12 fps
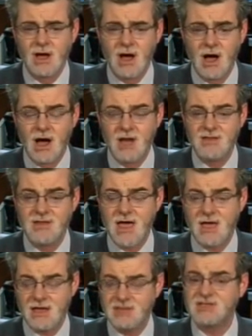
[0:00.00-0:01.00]

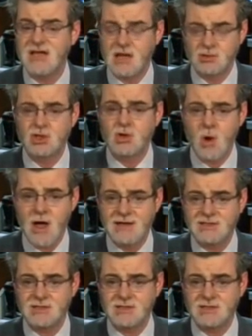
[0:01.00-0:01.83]
that he sounds quite